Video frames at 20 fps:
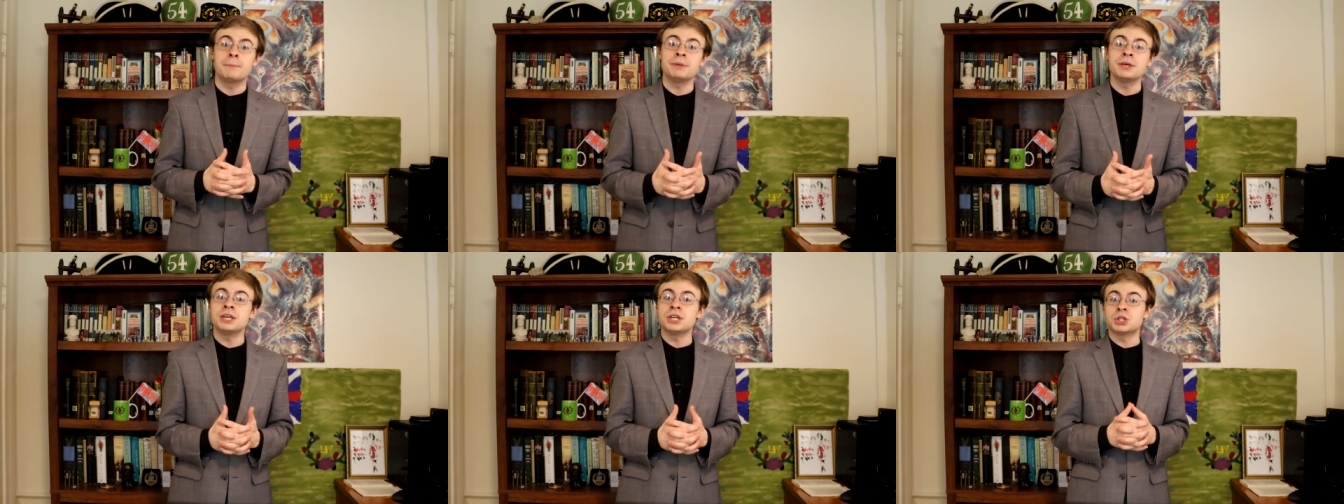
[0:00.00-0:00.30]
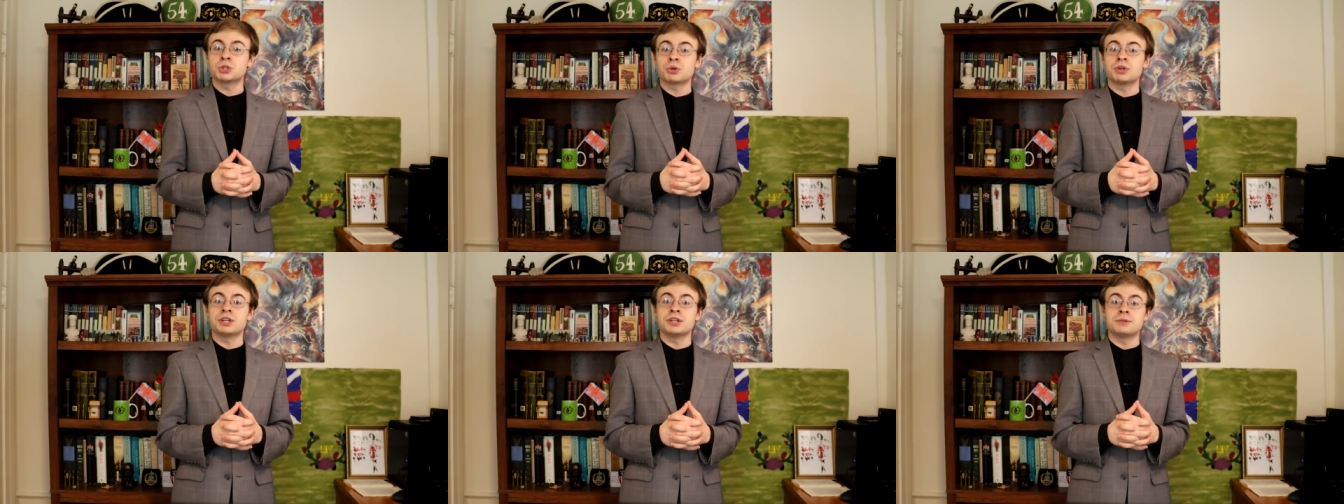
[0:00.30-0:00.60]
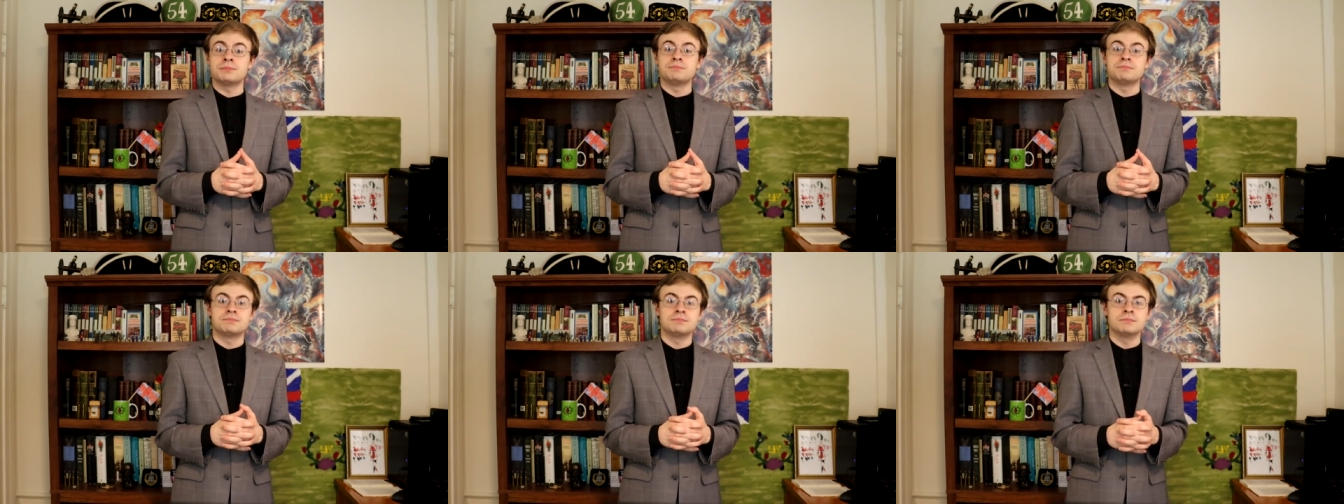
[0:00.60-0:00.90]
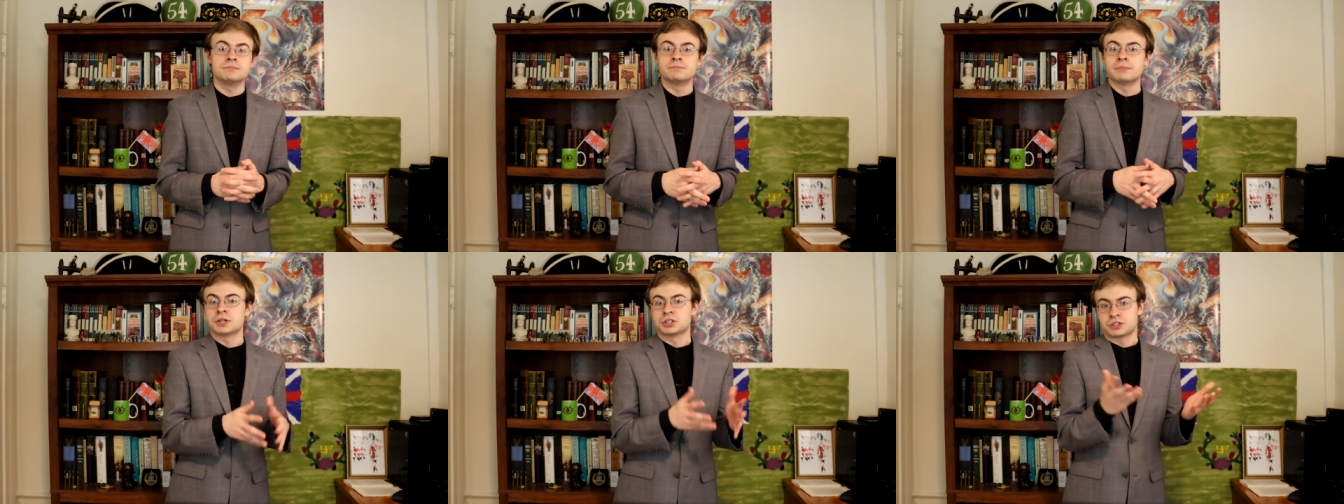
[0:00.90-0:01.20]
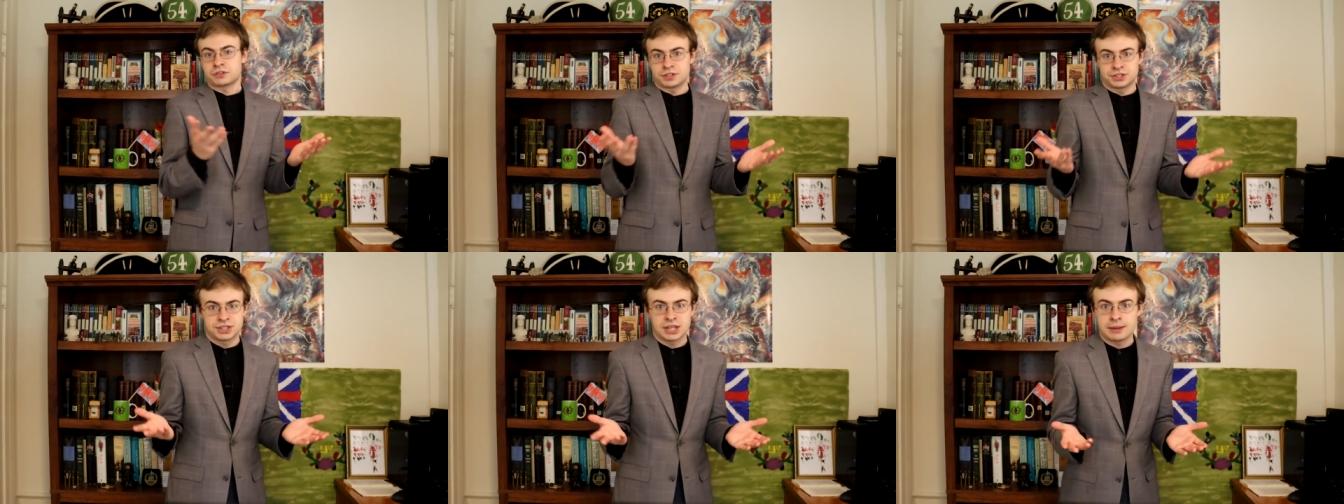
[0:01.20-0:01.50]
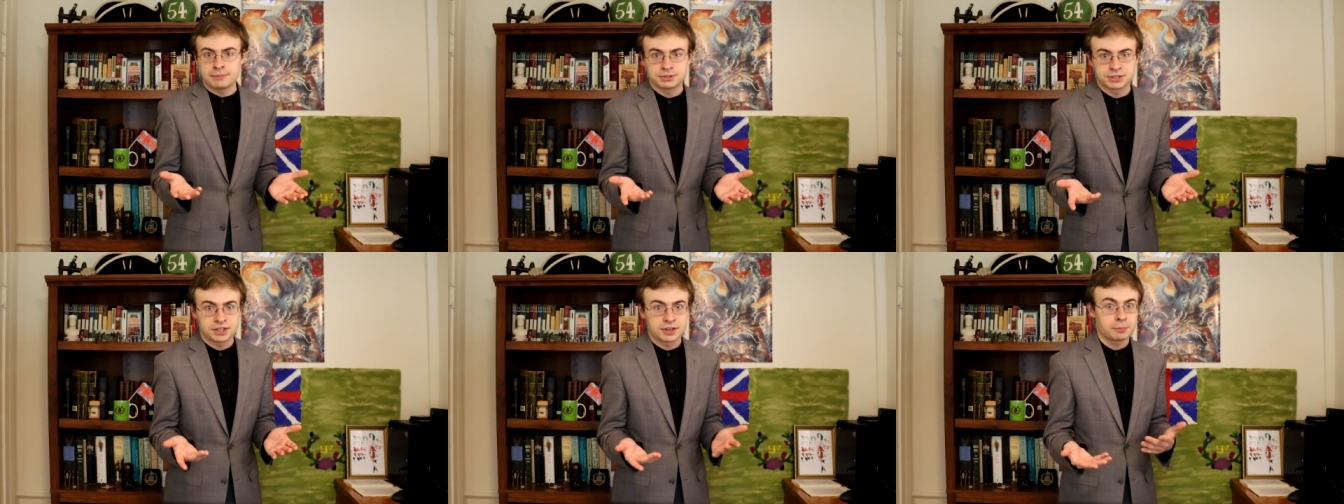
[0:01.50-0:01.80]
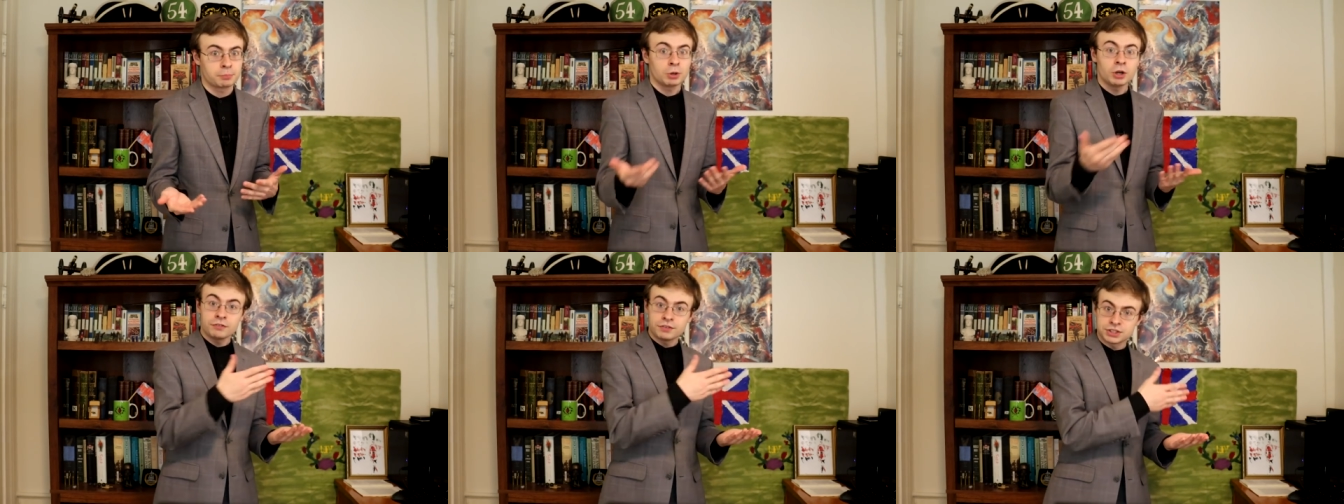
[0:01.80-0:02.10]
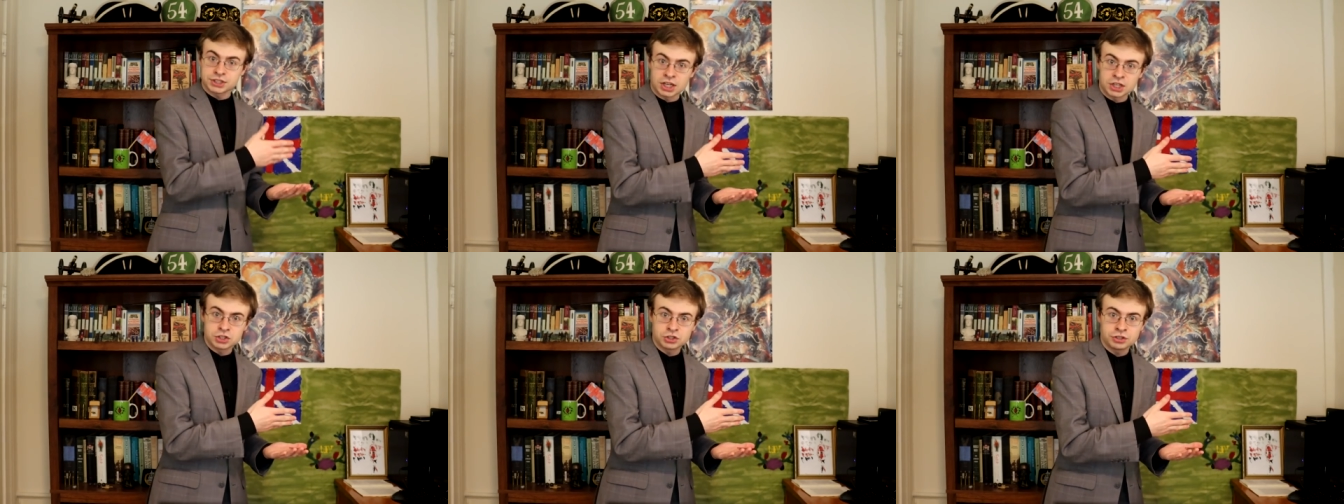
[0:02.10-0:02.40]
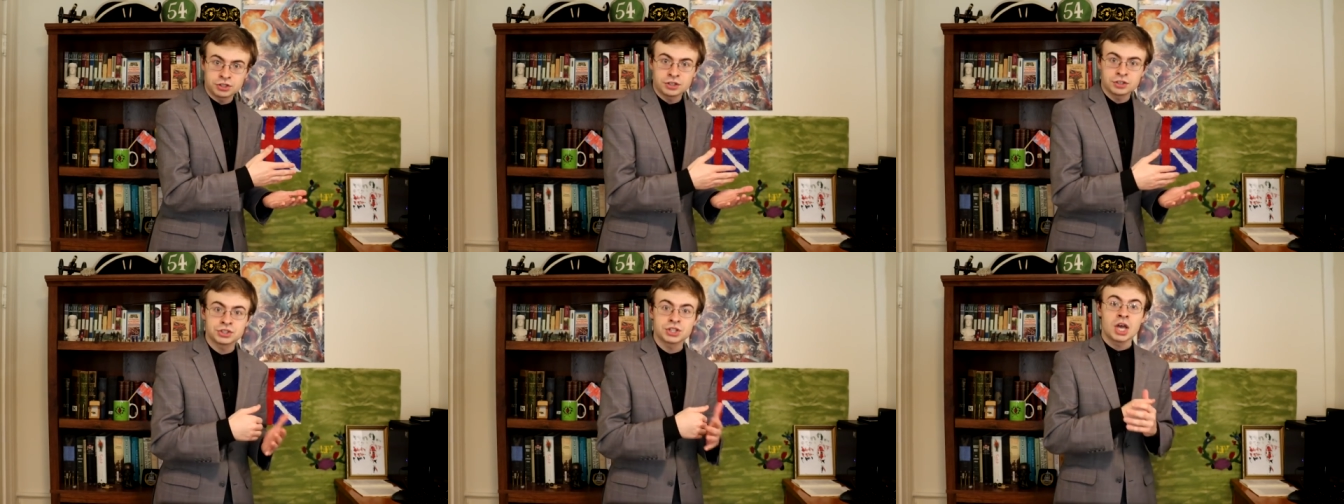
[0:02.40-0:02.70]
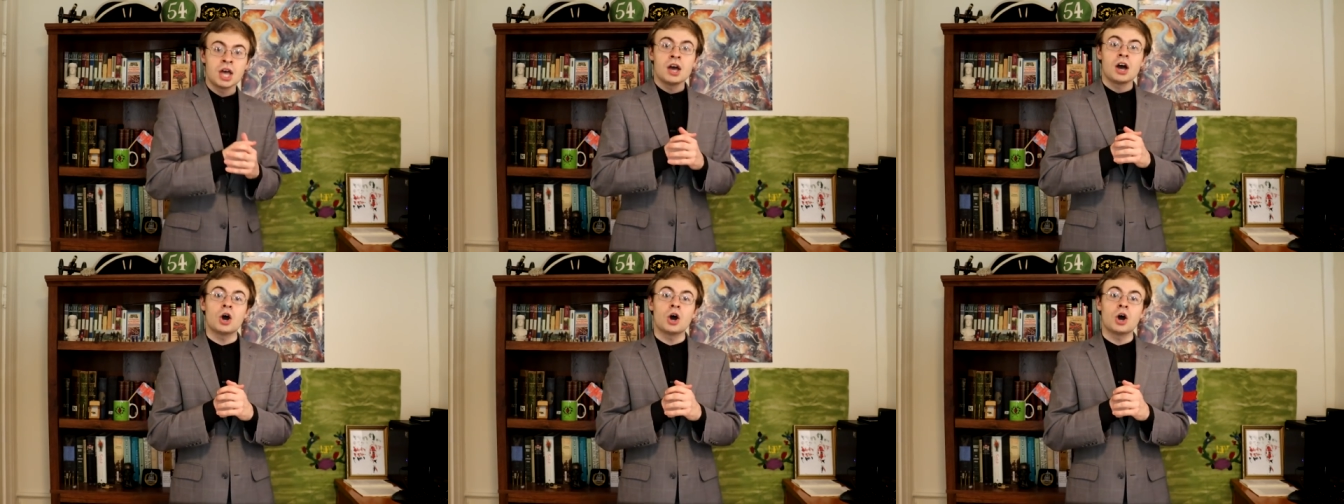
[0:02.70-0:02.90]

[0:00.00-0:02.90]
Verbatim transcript: being treated much the same as in the previous hundred years,